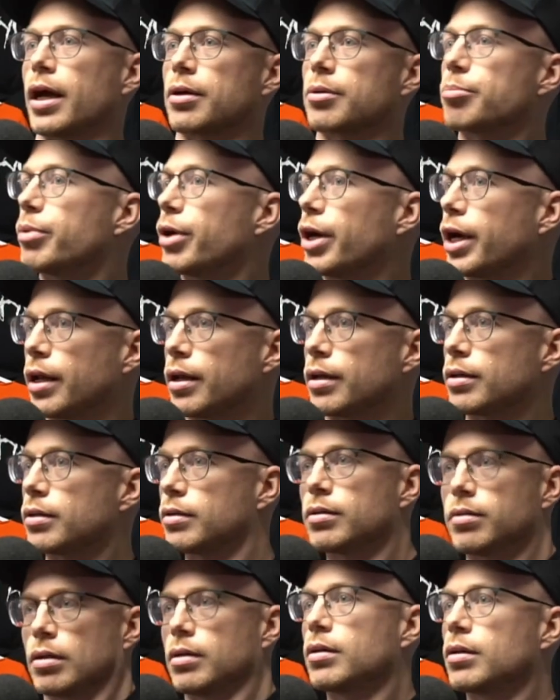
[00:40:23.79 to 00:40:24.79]
But that's why you
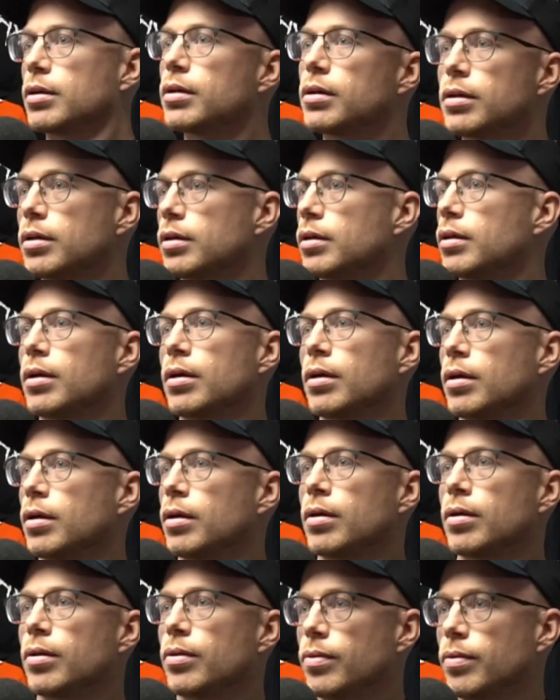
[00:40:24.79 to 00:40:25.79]
see like that's why I'm
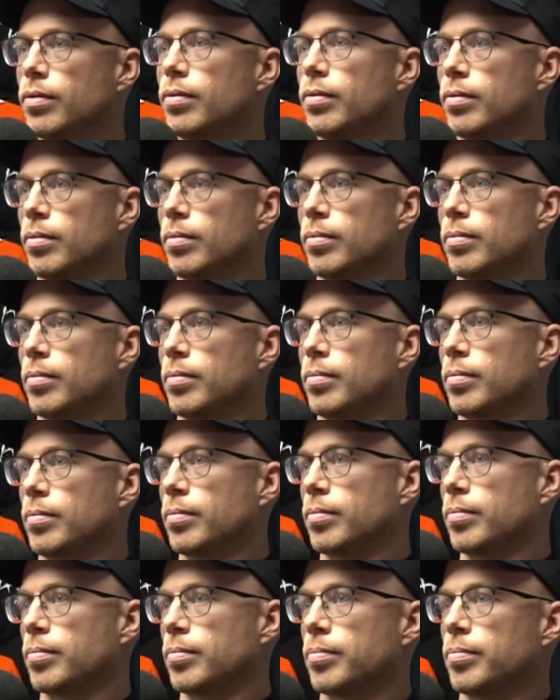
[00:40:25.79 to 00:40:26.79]
like I want to catch the
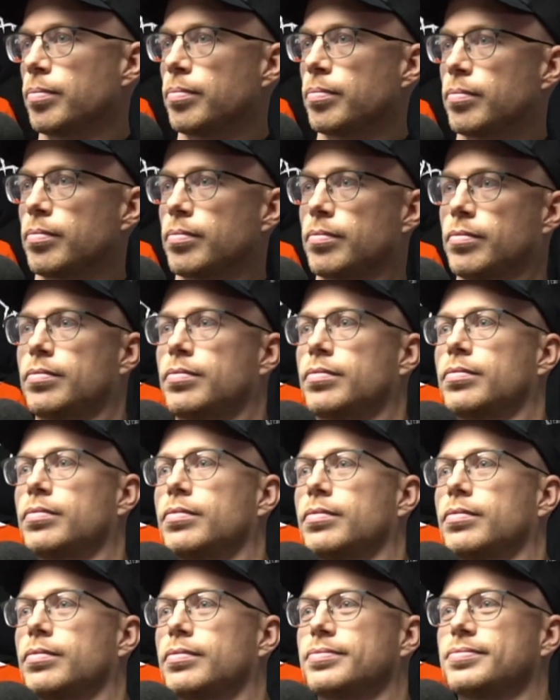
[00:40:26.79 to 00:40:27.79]
end of the tour. I know the
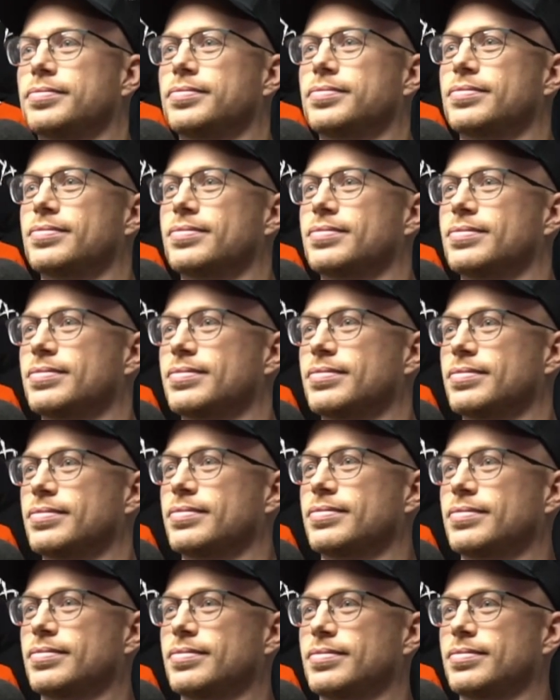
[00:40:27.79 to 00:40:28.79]
vocalist might be a
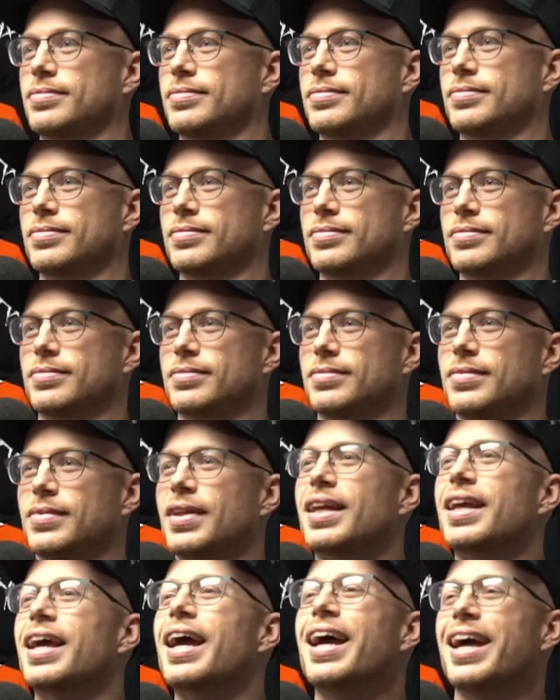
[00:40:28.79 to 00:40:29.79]
little off those
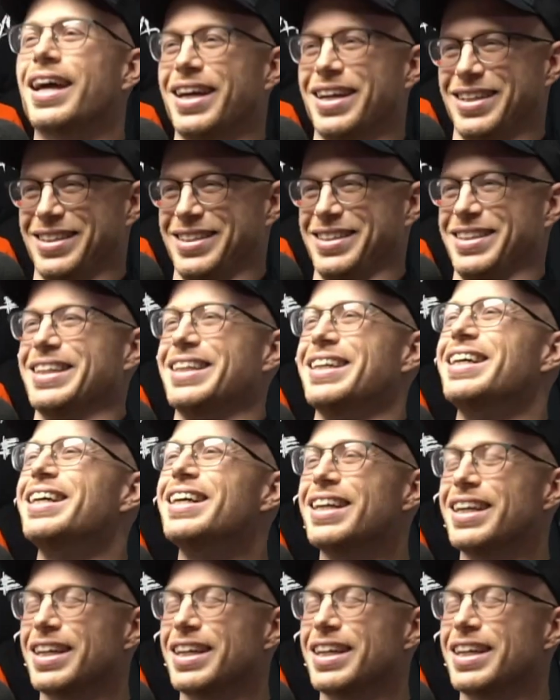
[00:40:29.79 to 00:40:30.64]
nights because he's been